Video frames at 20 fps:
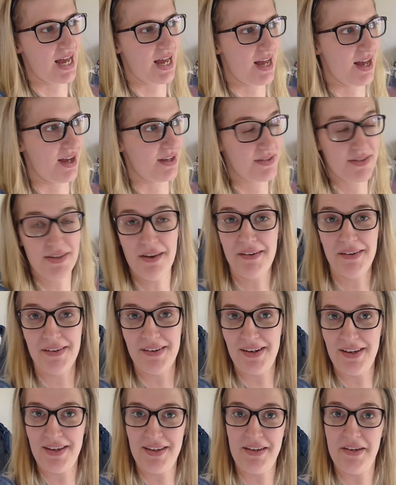Uh,
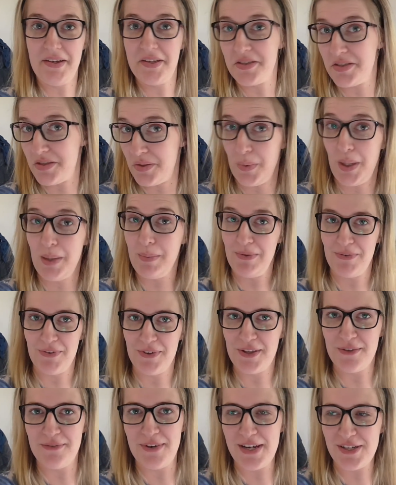suddenly, it's the week
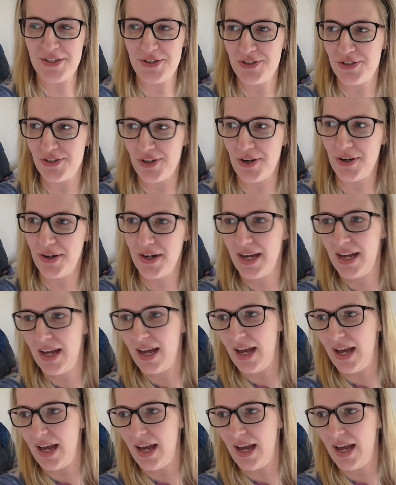before the fashion show,